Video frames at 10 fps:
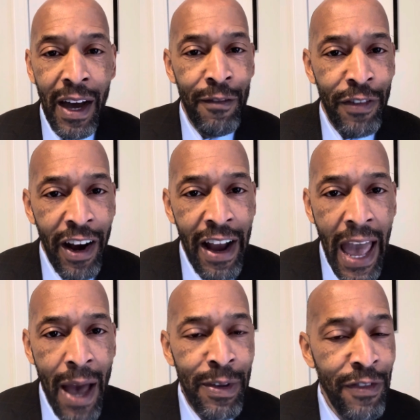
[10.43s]
very
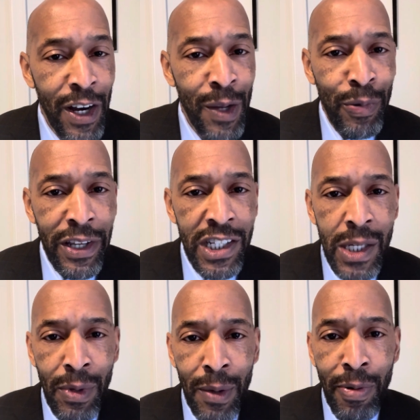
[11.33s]
happy, very pleased to
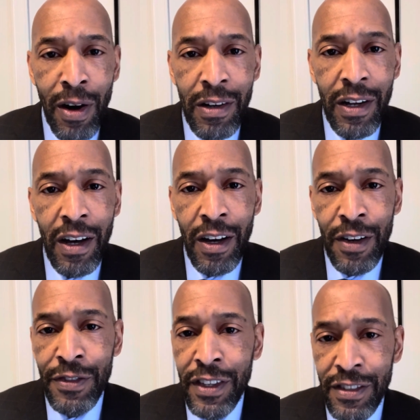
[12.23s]
be a part
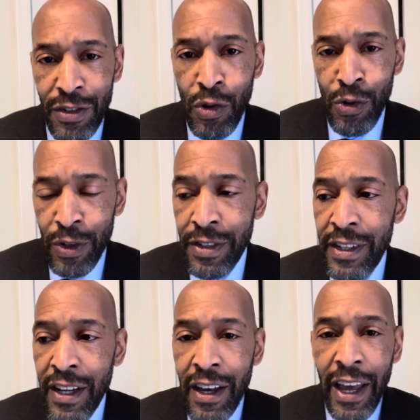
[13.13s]
of this course
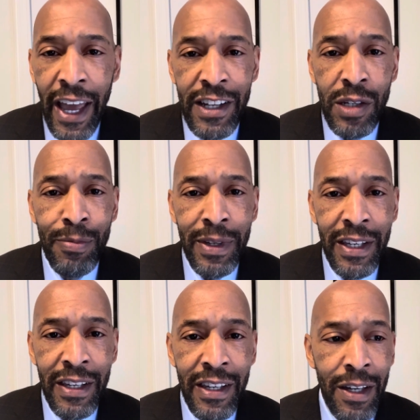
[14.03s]
and to
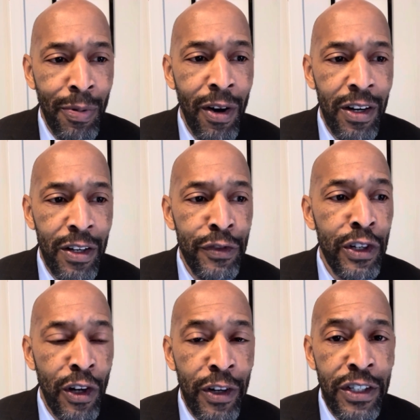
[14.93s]
be a part of your
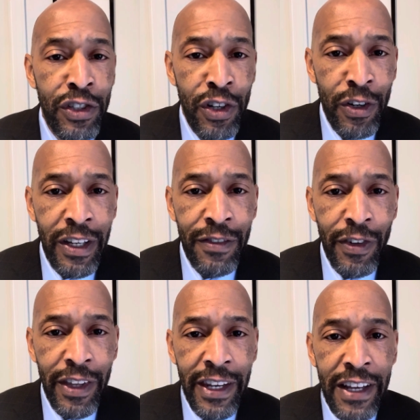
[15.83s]
learning journey for
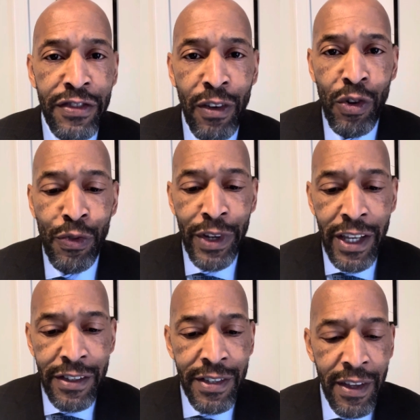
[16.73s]
the next several
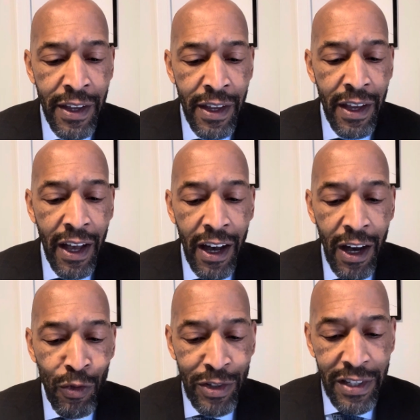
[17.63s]
weeks.
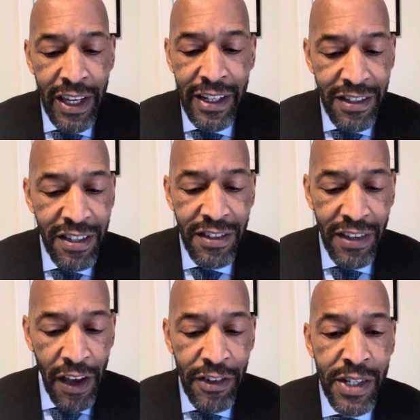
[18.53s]
Once again, this is
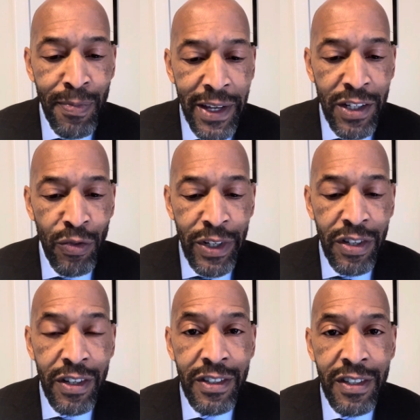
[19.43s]
evidence-based
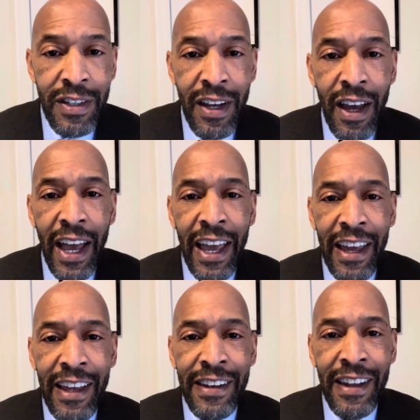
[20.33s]
research,
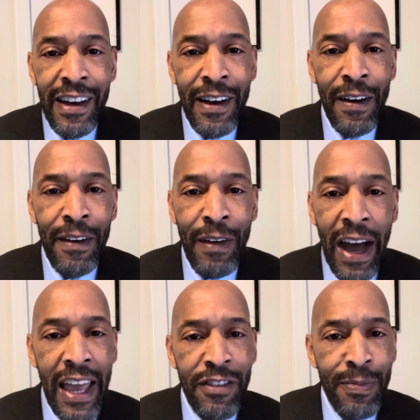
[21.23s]
and I
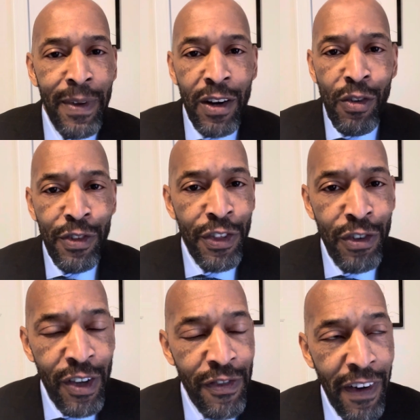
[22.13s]
have spent over
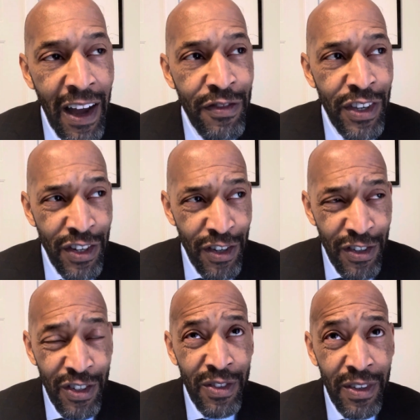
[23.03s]
35
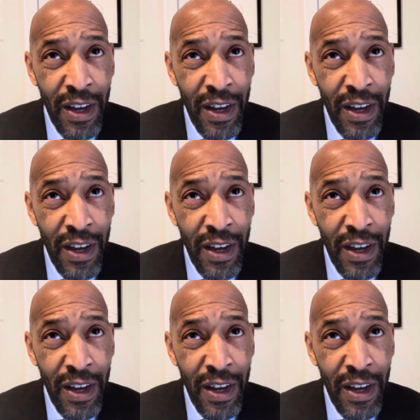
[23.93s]
years